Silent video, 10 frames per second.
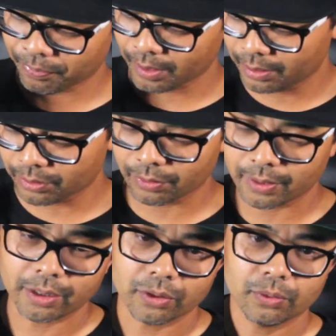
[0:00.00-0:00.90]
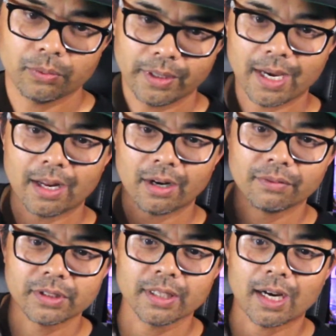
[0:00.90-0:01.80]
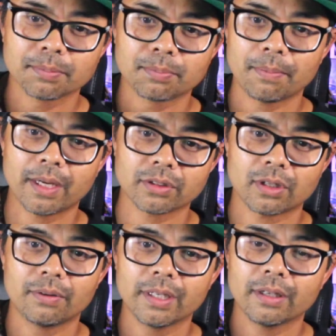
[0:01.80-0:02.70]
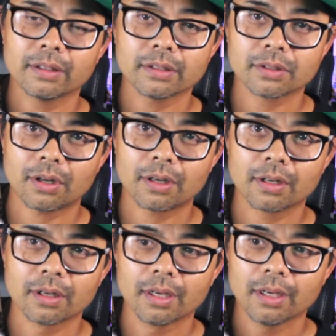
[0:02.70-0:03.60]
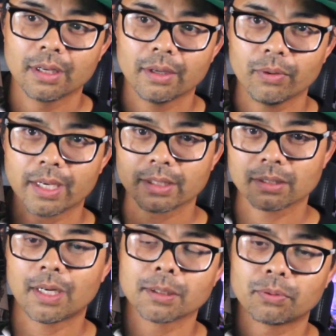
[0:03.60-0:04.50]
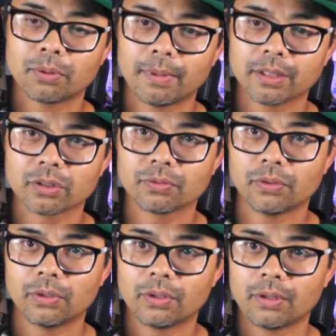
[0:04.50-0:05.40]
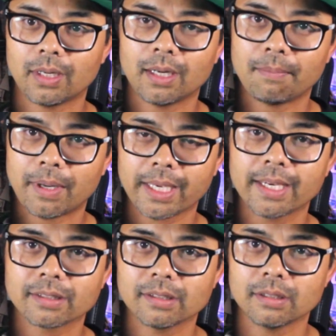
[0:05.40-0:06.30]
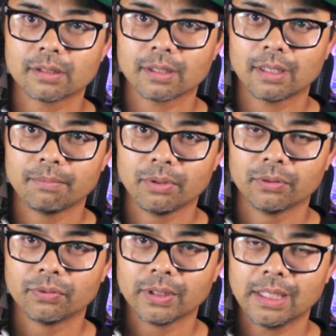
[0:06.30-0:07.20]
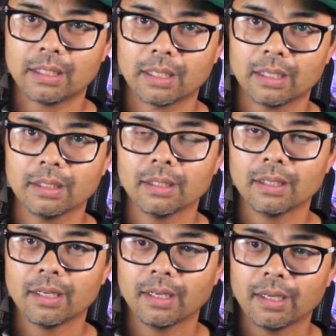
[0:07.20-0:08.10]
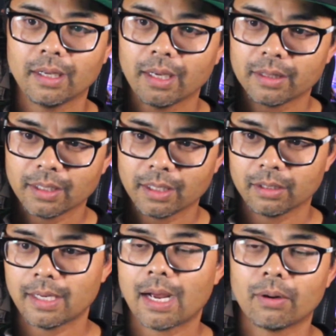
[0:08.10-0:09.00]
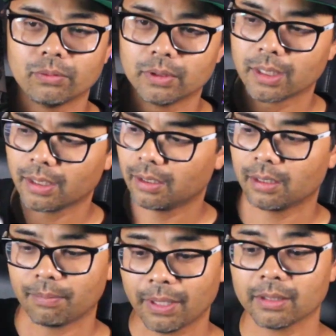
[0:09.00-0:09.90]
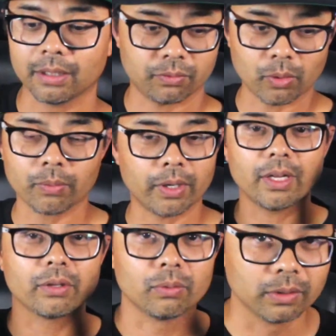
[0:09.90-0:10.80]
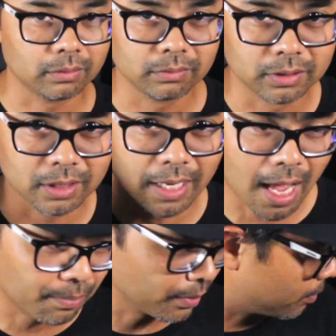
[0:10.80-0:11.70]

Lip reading: And so thank you. We got obviously Hasport mounts already on this car. We got some Hasport mounts for Mike S's beautiful EK. And then now we're going to get, apparently, one way or another, it's going to happen,